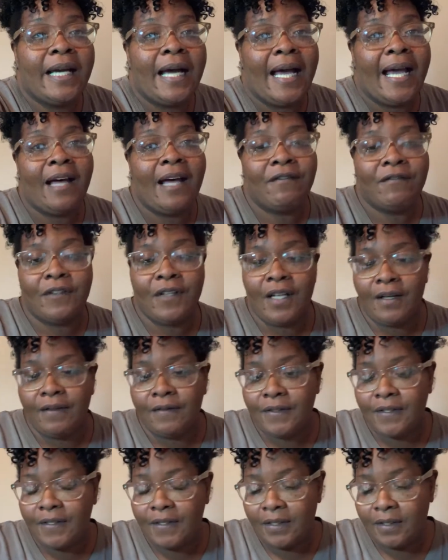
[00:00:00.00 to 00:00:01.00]
I have
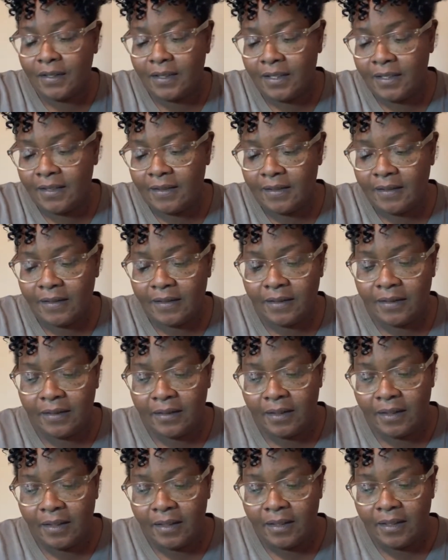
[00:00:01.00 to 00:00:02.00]
gloves because
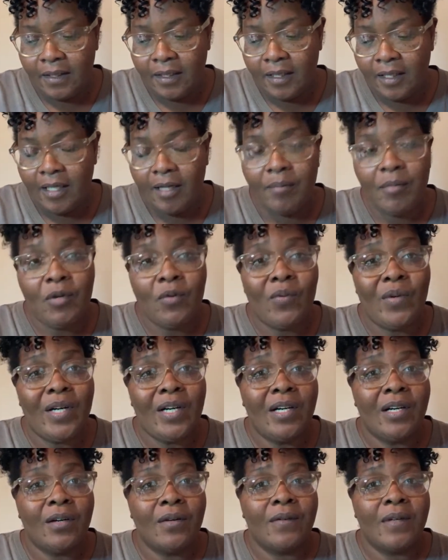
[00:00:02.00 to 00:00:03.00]
I'm a
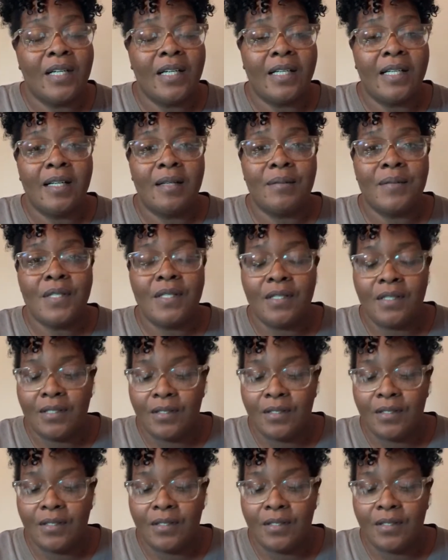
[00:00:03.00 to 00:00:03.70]
weirdo when it comes